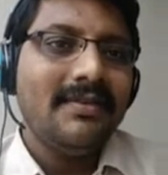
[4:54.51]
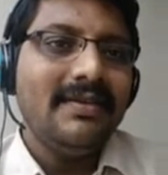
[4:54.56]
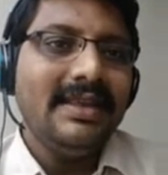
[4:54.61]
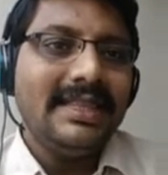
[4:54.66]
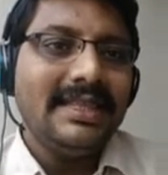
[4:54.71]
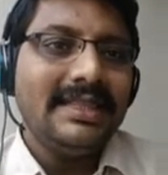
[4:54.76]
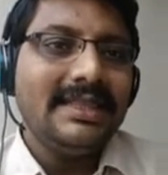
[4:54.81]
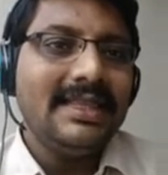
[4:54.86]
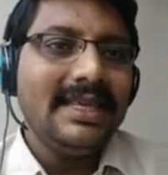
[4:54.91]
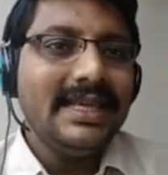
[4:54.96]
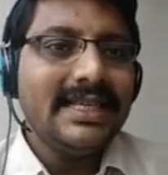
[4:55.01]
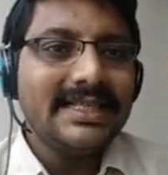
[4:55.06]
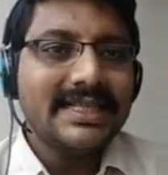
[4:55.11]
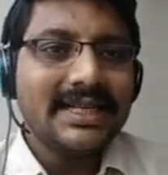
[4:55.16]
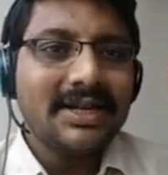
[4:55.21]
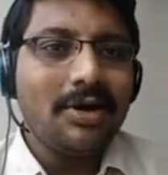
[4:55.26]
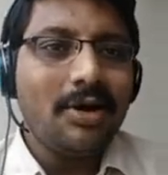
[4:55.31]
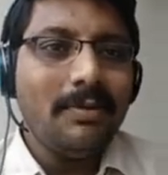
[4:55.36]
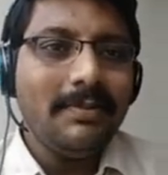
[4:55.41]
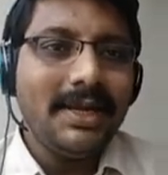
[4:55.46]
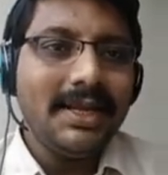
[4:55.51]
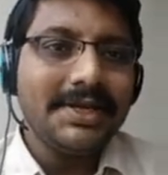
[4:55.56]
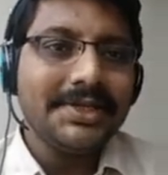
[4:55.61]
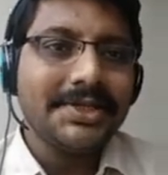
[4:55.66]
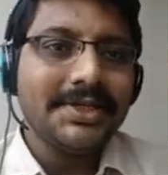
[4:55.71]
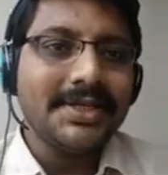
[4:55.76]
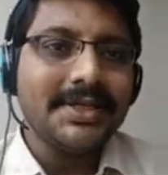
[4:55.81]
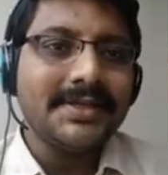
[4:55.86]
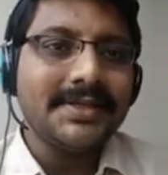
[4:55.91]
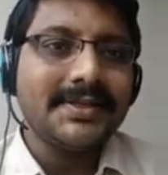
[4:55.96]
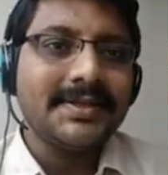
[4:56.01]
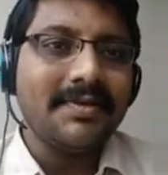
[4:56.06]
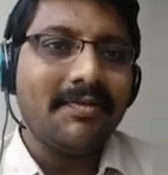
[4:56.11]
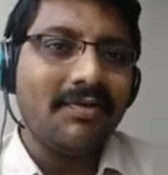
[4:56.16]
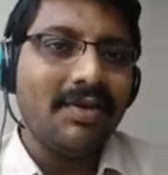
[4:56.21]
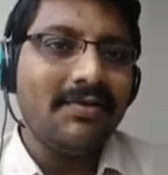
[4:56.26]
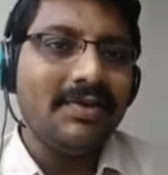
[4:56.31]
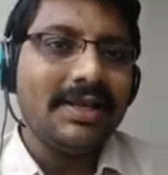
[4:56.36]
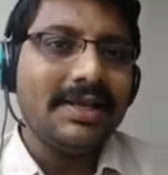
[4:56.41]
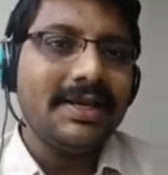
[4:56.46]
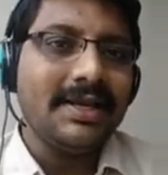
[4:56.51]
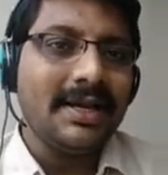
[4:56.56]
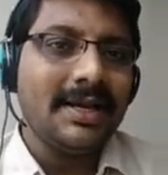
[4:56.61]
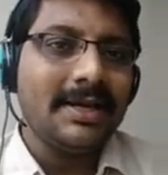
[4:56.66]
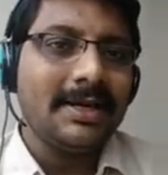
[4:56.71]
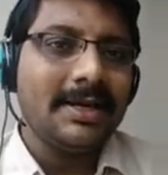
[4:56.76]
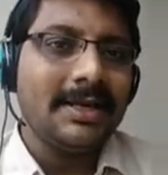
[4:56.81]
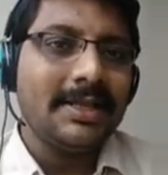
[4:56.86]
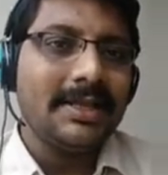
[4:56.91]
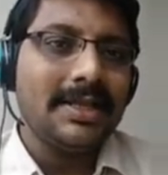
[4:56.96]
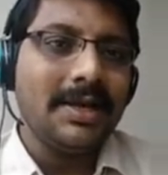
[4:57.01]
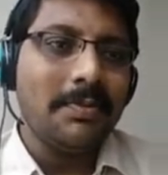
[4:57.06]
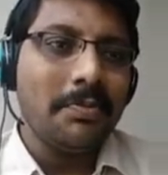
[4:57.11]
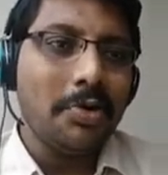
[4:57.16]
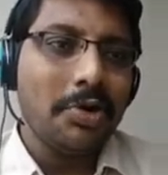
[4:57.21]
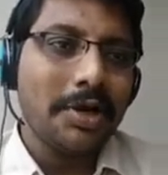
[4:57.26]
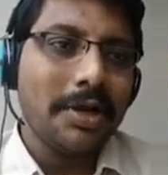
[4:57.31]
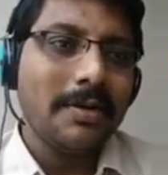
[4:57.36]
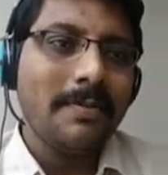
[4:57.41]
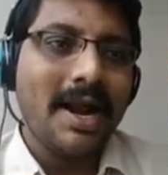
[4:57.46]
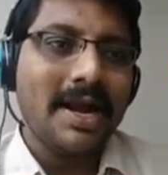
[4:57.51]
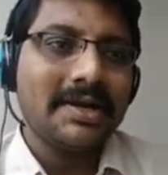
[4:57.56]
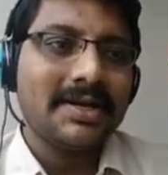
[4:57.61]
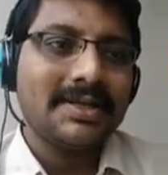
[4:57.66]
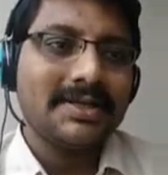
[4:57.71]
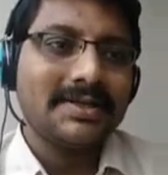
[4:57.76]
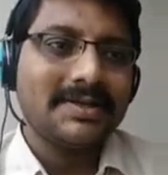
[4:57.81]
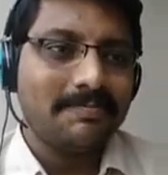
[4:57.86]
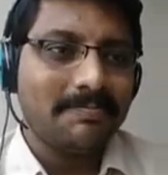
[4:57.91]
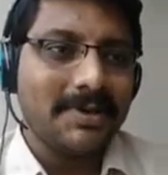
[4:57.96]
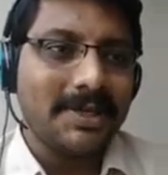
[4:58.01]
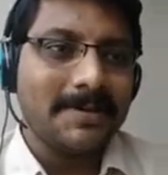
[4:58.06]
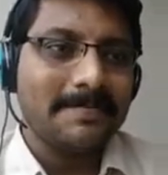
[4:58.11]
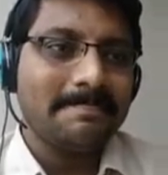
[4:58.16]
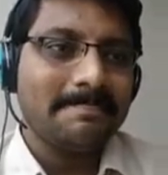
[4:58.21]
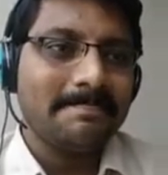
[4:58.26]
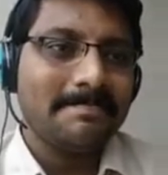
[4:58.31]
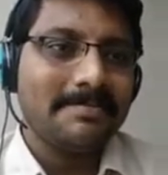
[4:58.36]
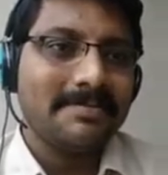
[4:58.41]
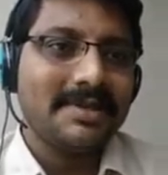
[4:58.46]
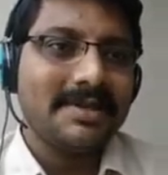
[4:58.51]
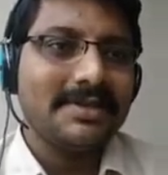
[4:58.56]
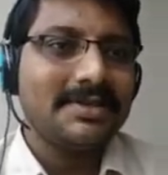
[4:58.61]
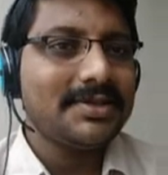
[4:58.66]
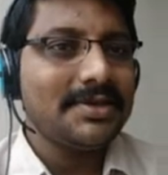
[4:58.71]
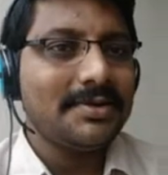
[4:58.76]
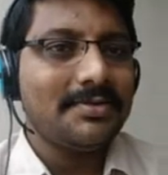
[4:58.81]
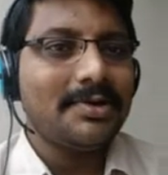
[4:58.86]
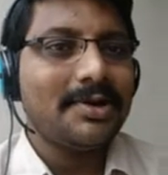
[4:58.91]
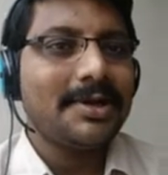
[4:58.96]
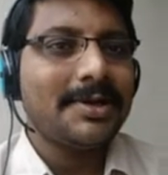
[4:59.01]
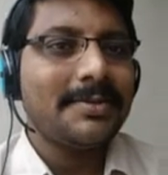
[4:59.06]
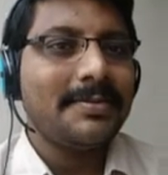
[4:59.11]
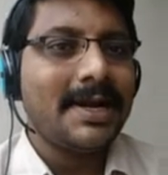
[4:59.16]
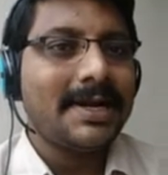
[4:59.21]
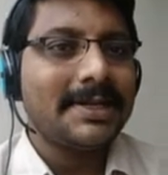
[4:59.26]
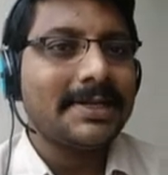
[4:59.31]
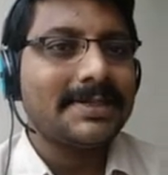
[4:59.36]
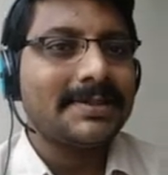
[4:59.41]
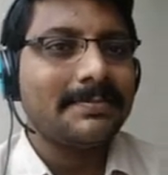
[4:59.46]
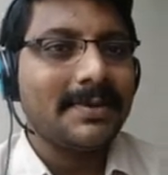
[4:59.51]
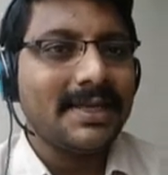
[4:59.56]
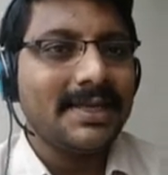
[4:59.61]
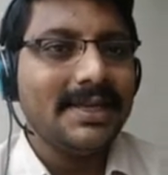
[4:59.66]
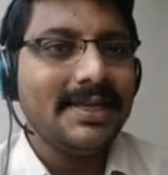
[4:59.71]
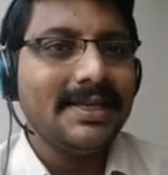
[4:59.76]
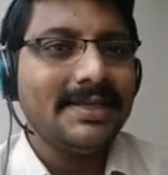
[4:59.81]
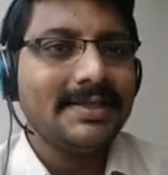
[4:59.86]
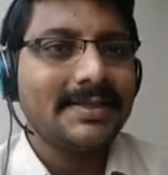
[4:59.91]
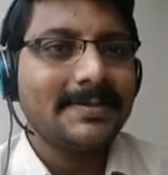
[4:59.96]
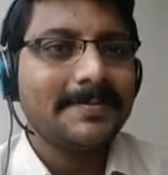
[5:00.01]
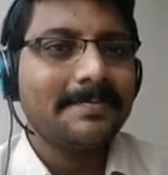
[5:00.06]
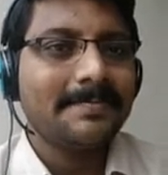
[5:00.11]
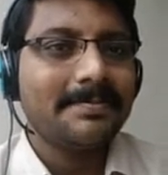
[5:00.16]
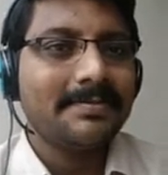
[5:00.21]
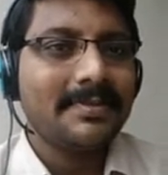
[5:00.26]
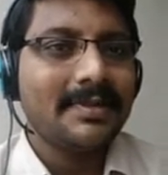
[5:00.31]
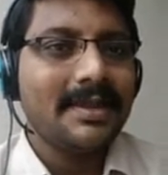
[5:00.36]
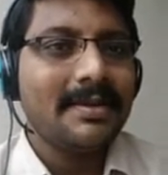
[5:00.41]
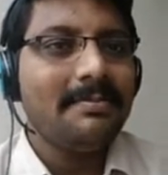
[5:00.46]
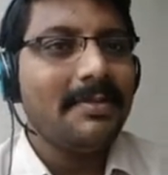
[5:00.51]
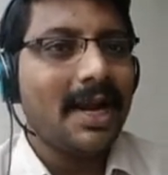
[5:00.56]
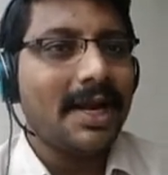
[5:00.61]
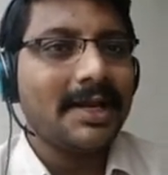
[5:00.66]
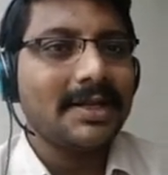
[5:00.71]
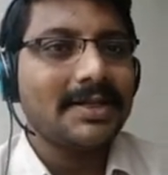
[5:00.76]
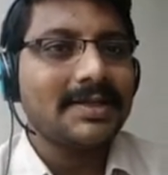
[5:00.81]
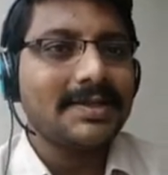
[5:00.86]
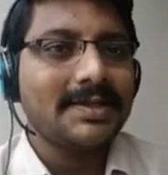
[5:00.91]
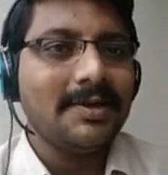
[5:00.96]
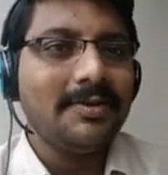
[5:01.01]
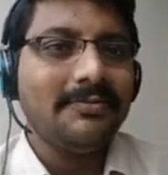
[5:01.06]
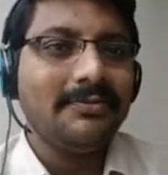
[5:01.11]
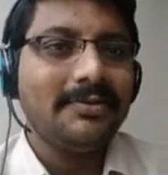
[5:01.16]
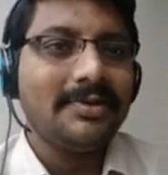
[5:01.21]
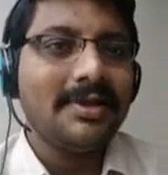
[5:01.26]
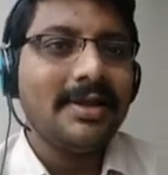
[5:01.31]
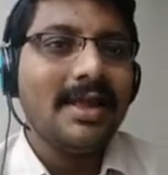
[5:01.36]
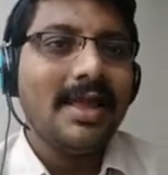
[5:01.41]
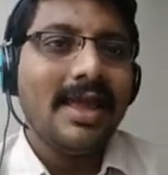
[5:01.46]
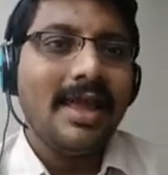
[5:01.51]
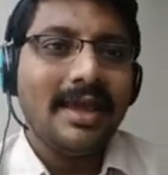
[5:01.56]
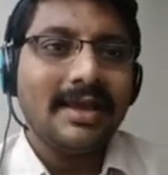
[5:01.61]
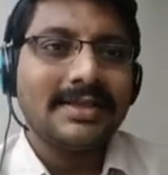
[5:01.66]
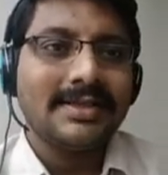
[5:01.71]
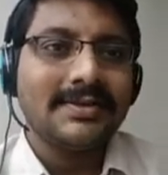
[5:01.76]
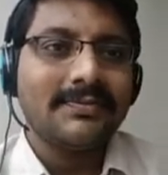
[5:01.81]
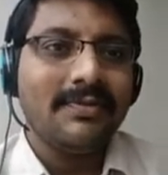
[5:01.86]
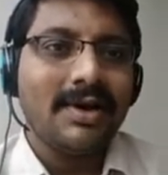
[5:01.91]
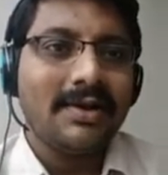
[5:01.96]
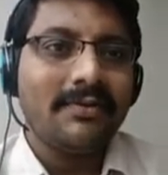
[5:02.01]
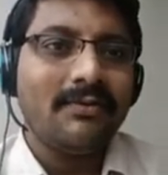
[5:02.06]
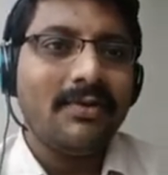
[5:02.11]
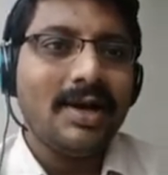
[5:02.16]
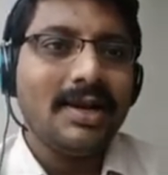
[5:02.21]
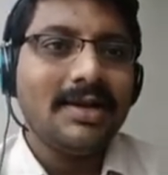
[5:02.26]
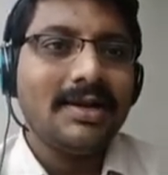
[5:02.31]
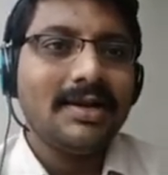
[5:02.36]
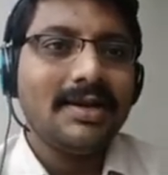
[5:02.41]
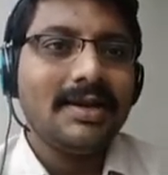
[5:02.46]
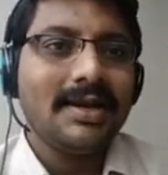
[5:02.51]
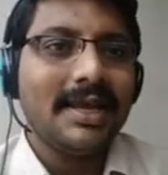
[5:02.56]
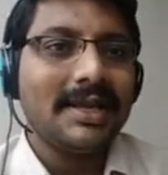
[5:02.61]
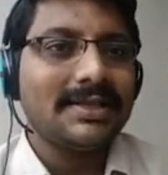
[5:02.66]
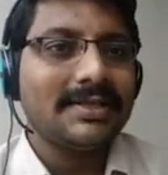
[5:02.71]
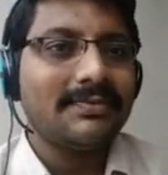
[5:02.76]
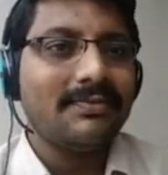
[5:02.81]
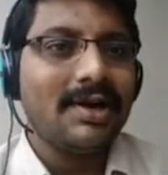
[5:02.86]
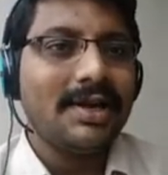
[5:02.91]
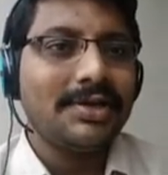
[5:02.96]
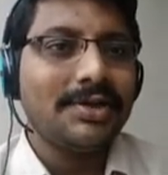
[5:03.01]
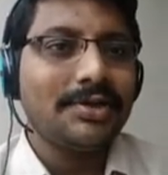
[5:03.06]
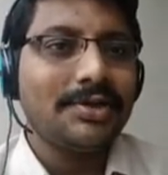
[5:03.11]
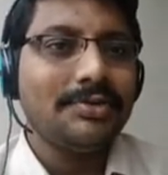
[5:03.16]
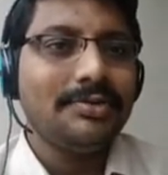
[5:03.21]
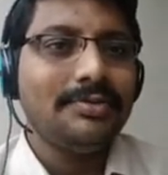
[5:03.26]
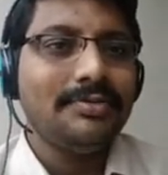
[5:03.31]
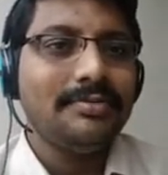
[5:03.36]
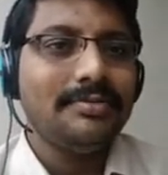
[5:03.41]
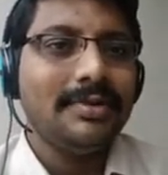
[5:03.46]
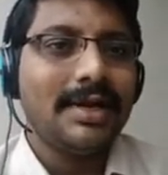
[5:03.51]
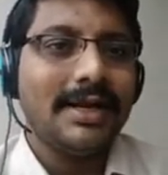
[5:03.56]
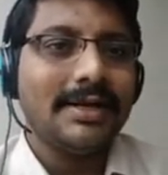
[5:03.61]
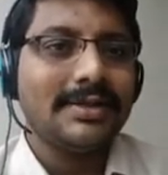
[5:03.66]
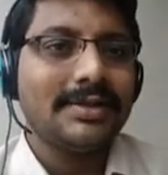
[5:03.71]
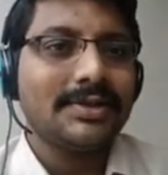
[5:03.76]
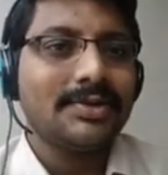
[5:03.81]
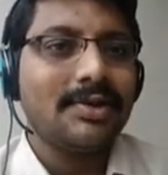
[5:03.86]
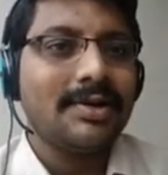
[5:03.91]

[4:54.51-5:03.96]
With these combinations, we will get the model matrix P. So model matrix P is matrix of x11, x12 and